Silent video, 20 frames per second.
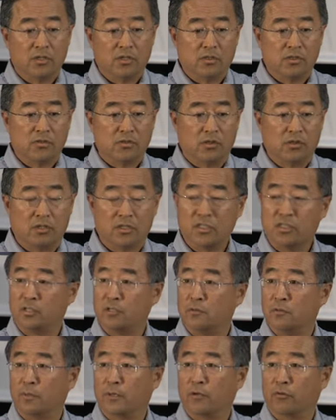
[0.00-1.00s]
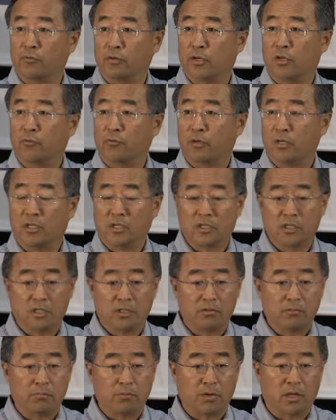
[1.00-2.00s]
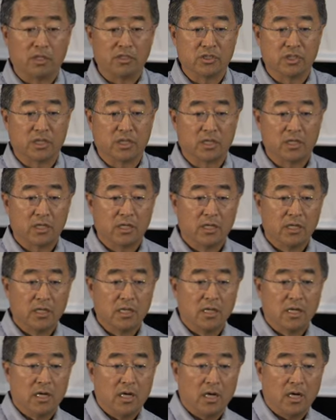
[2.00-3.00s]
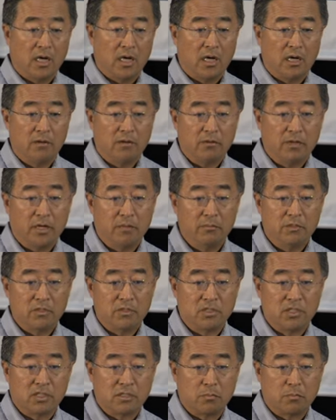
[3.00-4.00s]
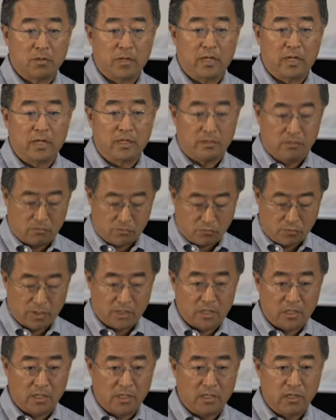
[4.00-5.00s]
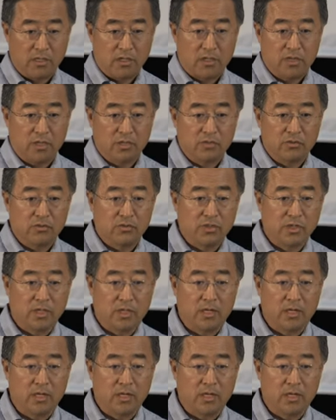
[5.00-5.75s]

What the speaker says: So this has been a really, really good project. Let me just explain quickly on this.